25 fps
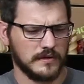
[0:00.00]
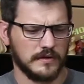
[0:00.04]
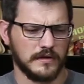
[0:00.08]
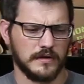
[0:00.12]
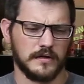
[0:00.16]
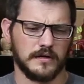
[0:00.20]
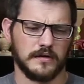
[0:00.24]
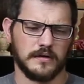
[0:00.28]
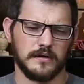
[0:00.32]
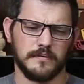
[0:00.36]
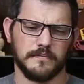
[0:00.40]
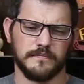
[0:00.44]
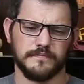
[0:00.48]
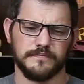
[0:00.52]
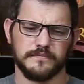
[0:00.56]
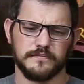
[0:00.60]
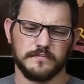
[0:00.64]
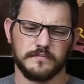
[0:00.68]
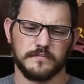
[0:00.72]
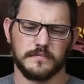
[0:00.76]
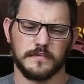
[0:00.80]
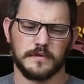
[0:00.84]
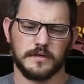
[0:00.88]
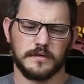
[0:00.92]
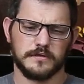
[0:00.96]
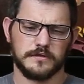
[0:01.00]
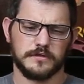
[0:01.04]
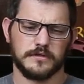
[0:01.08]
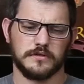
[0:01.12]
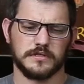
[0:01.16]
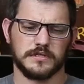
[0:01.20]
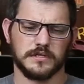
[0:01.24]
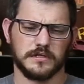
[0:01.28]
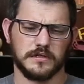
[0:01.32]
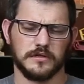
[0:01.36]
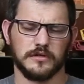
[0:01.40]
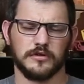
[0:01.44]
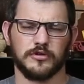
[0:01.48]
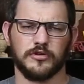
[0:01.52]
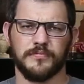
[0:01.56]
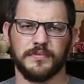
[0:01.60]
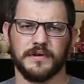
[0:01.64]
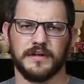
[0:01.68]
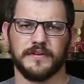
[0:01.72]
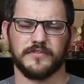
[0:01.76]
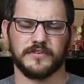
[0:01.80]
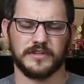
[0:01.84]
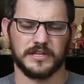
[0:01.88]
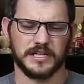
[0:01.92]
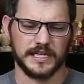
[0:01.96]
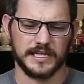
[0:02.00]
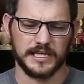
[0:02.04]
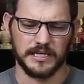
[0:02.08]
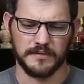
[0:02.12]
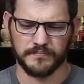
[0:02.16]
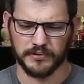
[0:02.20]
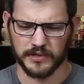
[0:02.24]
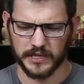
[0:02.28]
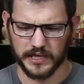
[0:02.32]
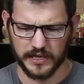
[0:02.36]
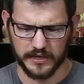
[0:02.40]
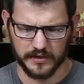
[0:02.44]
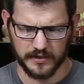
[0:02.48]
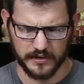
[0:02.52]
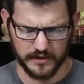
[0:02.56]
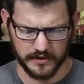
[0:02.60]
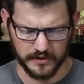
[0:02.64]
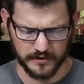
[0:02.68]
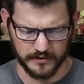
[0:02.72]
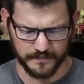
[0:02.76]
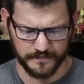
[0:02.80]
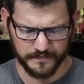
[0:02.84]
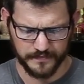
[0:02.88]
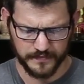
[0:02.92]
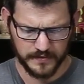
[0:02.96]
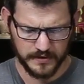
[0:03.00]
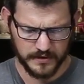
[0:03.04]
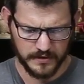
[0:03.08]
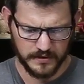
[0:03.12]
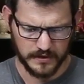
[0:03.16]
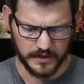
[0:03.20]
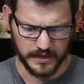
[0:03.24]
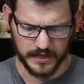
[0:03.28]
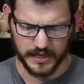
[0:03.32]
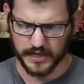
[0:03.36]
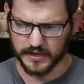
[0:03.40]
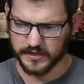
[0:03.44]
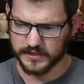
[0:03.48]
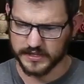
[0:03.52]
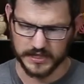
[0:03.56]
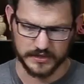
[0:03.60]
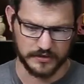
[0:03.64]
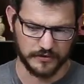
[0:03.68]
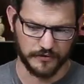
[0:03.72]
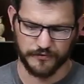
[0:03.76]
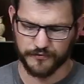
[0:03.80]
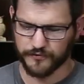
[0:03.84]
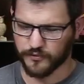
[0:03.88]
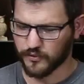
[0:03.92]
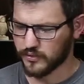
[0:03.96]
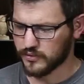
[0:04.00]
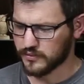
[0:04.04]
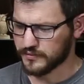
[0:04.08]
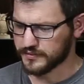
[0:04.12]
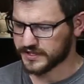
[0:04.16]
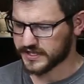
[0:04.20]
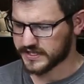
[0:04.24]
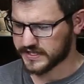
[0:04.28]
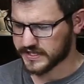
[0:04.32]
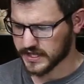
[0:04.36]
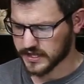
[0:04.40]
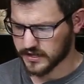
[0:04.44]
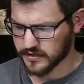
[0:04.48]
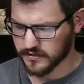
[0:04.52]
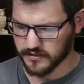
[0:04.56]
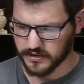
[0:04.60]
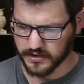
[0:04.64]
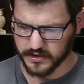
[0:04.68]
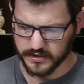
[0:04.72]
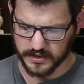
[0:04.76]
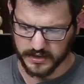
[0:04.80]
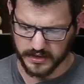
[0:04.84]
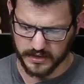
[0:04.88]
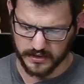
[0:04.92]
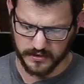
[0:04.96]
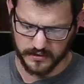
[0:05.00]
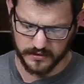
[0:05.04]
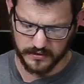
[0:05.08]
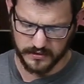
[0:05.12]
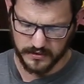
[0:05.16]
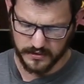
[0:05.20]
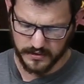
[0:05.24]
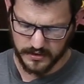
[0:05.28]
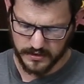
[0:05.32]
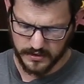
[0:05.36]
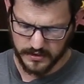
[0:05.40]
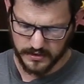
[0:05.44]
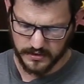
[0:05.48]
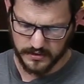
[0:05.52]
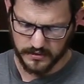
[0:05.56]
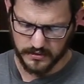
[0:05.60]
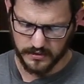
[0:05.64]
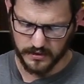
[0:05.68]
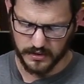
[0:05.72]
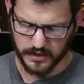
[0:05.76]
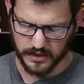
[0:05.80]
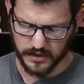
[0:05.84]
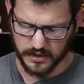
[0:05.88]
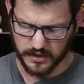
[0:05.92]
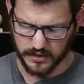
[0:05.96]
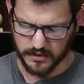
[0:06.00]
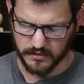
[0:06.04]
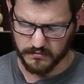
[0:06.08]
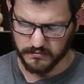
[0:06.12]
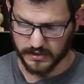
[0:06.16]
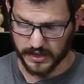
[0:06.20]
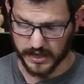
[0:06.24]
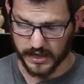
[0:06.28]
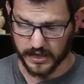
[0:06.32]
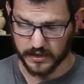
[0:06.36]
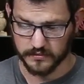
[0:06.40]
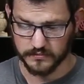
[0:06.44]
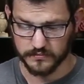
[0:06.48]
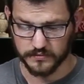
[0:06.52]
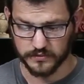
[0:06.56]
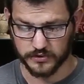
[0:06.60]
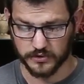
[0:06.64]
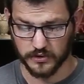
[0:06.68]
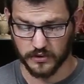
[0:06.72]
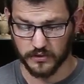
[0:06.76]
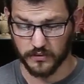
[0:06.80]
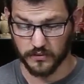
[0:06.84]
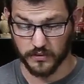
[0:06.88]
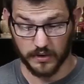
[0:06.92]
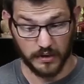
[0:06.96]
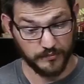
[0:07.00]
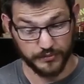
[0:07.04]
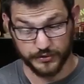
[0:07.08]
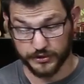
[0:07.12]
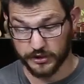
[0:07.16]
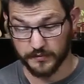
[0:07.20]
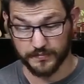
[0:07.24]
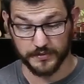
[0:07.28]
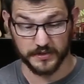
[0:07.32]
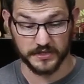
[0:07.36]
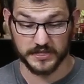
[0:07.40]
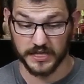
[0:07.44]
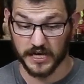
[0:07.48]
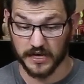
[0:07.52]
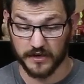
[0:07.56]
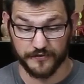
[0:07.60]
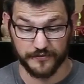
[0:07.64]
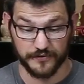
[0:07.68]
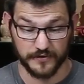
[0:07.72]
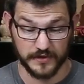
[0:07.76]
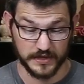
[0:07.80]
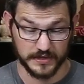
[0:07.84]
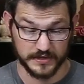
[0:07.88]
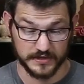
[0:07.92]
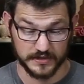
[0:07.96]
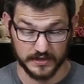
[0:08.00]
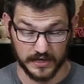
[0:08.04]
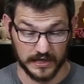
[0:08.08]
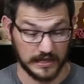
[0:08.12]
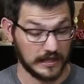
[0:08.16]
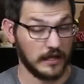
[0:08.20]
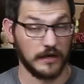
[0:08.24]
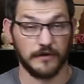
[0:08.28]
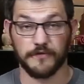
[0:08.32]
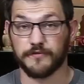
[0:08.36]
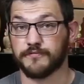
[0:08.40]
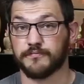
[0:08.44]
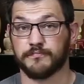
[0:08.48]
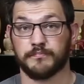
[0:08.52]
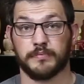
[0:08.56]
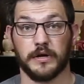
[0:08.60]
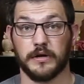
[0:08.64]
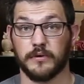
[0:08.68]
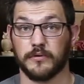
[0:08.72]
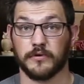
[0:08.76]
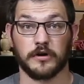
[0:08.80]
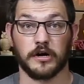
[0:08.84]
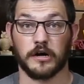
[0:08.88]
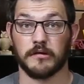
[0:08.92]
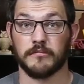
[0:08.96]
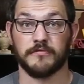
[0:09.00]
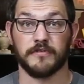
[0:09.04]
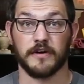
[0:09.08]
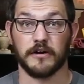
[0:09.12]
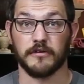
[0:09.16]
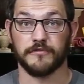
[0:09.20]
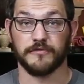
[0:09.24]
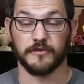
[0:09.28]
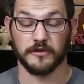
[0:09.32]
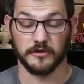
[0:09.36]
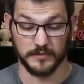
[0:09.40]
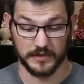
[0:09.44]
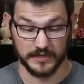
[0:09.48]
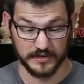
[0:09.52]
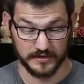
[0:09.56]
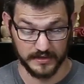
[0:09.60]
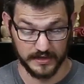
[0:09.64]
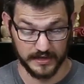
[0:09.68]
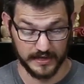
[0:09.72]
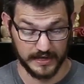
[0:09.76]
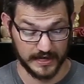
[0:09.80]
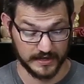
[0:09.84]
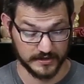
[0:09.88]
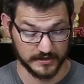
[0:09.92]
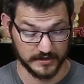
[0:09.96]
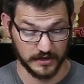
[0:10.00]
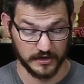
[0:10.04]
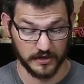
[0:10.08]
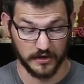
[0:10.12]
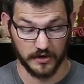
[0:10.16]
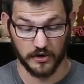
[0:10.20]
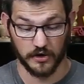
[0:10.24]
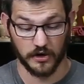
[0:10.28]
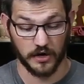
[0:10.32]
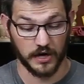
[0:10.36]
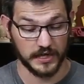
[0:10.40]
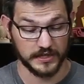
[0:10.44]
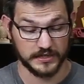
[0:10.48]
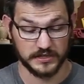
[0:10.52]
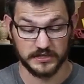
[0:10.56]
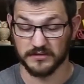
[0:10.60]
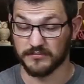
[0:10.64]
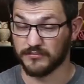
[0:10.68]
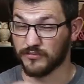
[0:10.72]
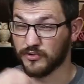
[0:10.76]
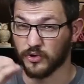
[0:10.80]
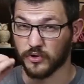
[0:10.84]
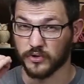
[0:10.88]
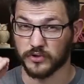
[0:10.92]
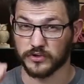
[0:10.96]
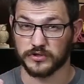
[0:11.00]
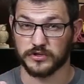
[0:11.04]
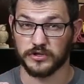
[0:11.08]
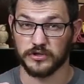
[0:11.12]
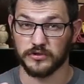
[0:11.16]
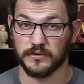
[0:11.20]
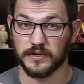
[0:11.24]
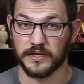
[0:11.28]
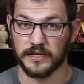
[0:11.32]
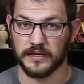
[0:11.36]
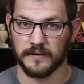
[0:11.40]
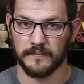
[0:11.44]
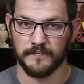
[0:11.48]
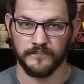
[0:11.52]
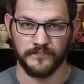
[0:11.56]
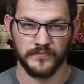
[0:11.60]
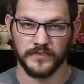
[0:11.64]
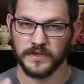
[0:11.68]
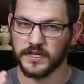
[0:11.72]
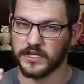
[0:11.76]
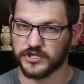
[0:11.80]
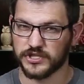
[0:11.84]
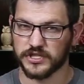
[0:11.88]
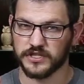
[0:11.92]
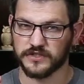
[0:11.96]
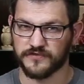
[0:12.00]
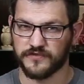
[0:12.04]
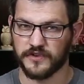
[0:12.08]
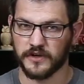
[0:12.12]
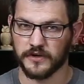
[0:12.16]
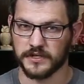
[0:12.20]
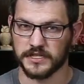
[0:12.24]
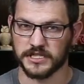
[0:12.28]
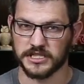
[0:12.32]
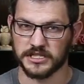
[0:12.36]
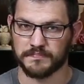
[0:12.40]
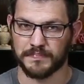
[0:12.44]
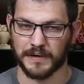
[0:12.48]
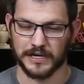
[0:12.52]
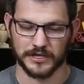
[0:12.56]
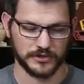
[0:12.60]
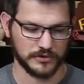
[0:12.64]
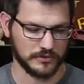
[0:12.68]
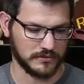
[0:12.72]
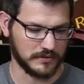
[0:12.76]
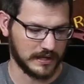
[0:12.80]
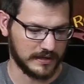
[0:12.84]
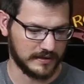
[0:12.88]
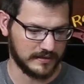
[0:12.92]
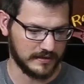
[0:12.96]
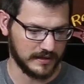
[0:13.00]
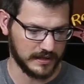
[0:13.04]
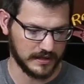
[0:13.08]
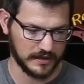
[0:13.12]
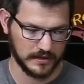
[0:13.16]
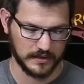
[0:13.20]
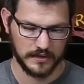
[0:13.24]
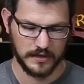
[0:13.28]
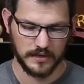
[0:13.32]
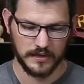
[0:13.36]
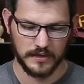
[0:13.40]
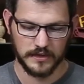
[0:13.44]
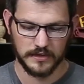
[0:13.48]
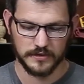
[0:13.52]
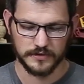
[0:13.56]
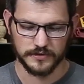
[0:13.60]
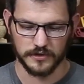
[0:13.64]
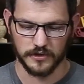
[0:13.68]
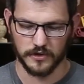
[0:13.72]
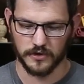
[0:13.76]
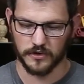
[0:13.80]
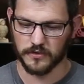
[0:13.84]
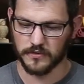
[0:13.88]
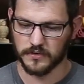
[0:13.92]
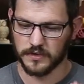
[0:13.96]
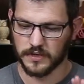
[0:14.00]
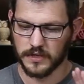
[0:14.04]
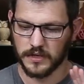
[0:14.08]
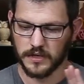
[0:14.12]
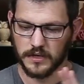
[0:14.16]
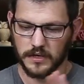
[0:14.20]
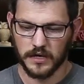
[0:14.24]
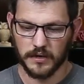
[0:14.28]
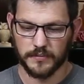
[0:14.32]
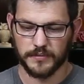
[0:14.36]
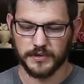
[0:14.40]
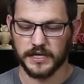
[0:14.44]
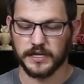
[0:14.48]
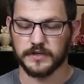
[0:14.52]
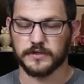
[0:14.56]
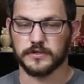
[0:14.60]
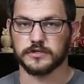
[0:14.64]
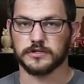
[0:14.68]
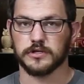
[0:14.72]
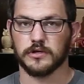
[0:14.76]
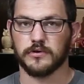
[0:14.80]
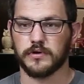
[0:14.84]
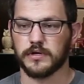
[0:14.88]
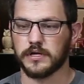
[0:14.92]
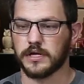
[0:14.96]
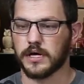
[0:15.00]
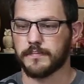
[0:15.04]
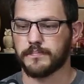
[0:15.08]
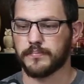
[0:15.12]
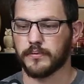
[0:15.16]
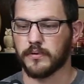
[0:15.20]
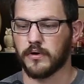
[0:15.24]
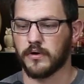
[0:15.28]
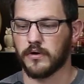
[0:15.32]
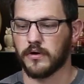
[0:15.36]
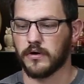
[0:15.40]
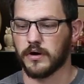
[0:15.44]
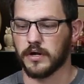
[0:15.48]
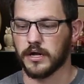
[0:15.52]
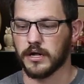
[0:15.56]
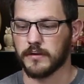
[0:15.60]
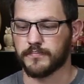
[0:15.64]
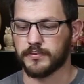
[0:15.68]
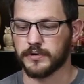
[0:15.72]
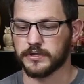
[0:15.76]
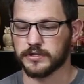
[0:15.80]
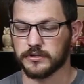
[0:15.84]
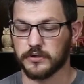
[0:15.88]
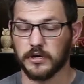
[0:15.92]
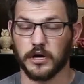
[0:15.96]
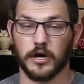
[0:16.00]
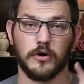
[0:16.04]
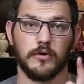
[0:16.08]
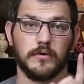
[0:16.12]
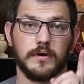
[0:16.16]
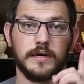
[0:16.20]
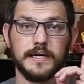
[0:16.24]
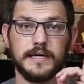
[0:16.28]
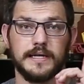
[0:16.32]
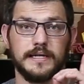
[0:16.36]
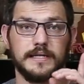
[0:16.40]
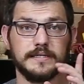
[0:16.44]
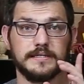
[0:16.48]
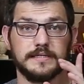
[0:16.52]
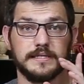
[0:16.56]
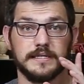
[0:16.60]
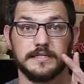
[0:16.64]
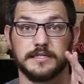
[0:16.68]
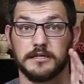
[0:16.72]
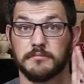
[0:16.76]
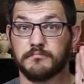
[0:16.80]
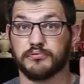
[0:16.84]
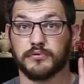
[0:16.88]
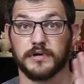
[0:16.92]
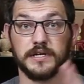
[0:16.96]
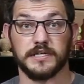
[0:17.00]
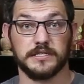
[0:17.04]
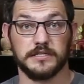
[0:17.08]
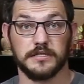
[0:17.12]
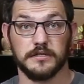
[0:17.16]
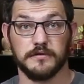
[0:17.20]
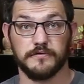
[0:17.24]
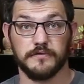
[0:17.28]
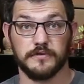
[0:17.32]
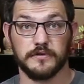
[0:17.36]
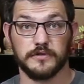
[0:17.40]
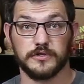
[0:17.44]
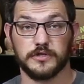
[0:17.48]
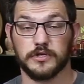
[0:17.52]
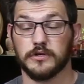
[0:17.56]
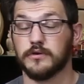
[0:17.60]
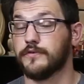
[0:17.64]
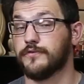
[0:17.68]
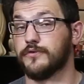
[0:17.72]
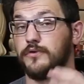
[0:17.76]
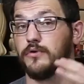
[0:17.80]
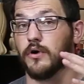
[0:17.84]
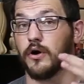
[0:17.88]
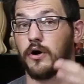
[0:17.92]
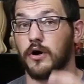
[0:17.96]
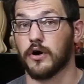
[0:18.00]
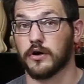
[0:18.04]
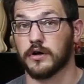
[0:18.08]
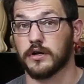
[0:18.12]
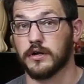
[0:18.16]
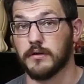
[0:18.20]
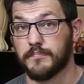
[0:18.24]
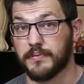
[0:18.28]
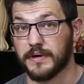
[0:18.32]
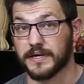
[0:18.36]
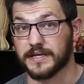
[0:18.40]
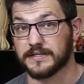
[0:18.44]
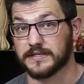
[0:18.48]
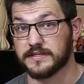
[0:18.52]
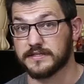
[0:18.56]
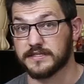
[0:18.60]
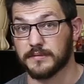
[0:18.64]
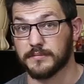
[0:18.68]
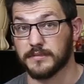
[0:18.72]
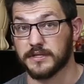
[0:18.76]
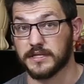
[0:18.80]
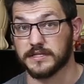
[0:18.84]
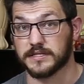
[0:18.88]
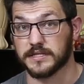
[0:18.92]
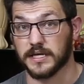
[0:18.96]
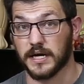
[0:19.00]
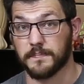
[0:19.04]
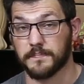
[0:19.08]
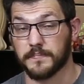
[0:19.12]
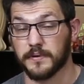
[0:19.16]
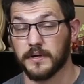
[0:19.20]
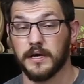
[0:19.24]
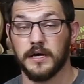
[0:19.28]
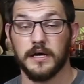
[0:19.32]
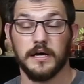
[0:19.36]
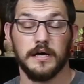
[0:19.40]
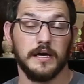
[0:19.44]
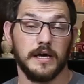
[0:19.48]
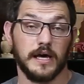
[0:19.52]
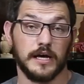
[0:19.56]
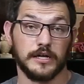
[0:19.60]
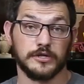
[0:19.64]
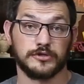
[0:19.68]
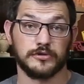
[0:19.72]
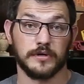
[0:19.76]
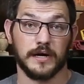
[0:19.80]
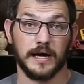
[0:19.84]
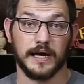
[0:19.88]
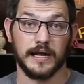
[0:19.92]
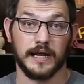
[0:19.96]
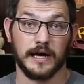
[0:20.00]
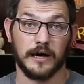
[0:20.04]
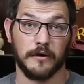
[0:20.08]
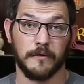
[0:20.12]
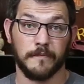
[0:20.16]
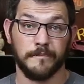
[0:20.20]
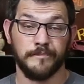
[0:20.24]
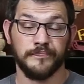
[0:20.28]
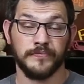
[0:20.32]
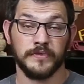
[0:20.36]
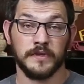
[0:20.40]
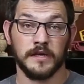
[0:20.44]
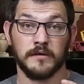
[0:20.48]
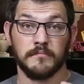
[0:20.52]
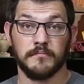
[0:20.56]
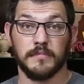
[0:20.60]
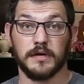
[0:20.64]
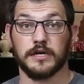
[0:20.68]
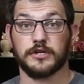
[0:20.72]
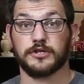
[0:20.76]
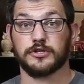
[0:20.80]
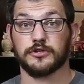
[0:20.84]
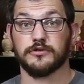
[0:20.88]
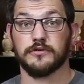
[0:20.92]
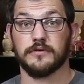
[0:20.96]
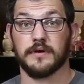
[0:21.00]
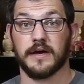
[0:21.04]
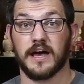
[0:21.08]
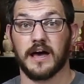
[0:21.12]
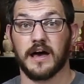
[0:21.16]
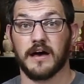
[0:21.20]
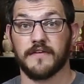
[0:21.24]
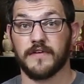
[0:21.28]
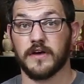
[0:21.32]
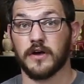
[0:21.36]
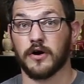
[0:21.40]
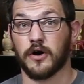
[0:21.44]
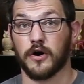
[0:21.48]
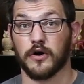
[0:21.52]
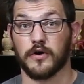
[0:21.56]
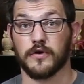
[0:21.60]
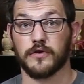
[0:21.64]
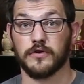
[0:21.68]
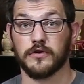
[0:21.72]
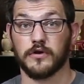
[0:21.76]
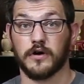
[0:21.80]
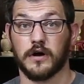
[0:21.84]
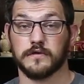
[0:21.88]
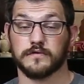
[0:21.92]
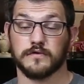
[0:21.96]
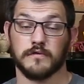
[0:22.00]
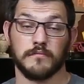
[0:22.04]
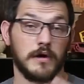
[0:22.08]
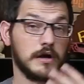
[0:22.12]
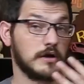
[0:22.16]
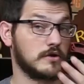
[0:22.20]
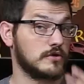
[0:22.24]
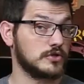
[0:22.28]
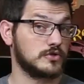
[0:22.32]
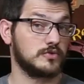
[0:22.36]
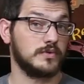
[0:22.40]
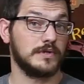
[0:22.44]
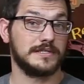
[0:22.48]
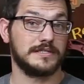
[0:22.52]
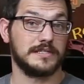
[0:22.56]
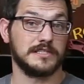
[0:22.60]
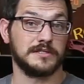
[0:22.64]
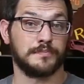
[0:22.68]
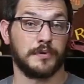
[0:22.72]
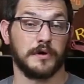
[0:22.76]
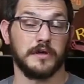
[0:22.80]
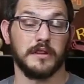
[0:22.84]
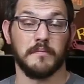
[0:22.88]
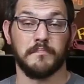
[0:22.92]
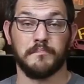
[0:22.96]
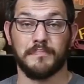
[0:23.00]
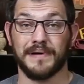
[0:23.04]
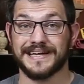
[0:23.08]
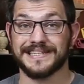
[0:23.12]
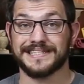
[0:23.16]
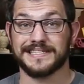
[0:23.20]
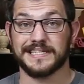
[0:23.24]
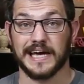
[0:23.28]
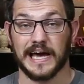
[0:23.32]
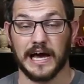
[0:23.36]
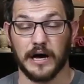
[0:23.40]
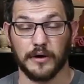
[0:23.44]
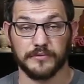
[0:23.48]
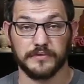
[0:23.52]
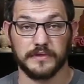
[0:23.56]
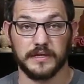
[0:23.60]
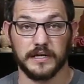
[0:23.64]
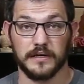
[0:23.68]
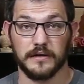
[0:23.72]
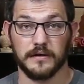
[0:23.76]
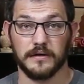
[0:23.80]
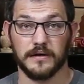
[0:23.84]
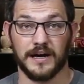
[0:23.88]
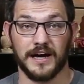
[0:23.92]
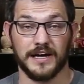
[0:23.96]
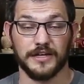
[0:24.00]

Um, so there's a little bit of clicky play in there. Again, got the full sticker on there. And yeah, so I'm super excited for this. I love printing with carbon fiber filament. It has an awesome look to it. It's just very special, I think. So I'm gonna get this loaded up on a printer. Oh, and this is abrasive. So if you are gonna pick some of this up and try it out, make sure you have a hardened nozzle. Micro Swiss is probably the best out there.